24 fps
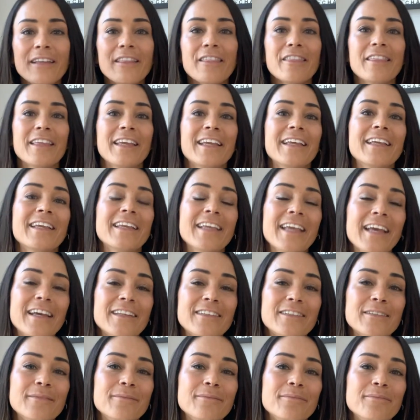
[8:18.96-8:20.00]
thing
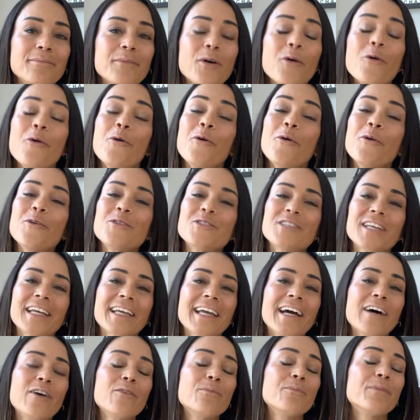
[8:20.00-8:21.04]
yet. Or check
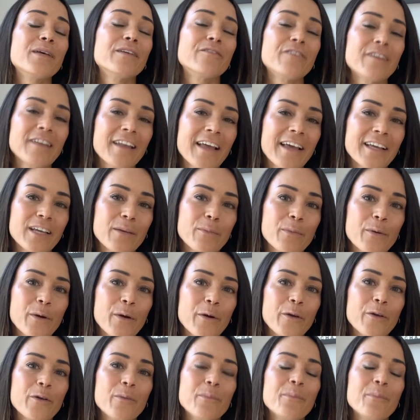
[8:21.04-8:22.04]
out Pivot Like a Pro,